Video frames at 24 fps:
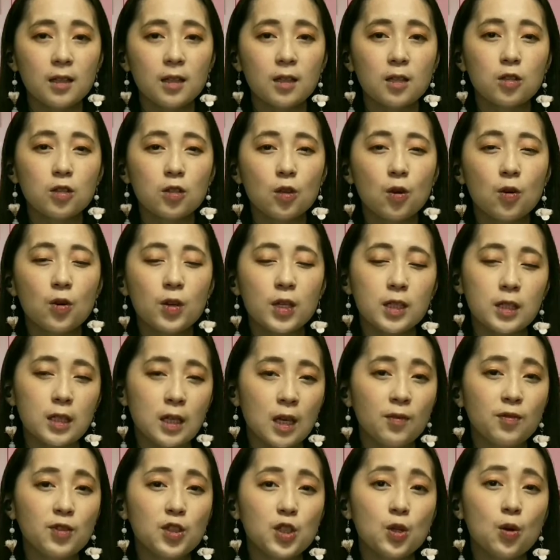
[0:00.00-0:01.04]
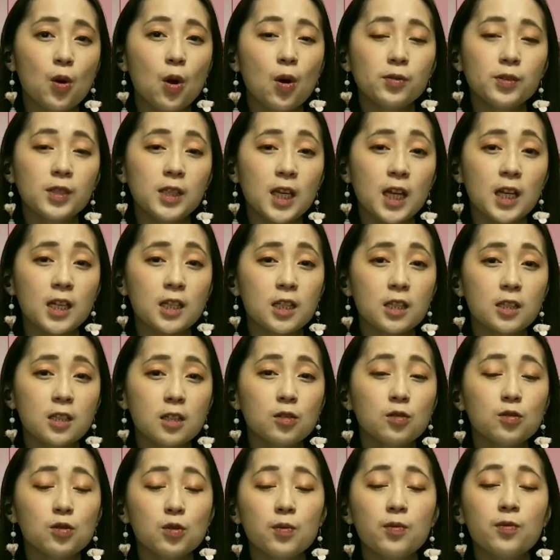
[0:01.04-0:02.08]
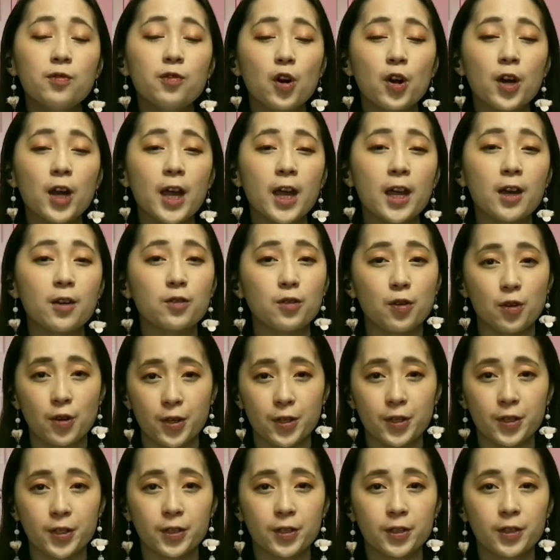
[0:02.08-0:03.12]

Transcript: so it gives you only a little room for error.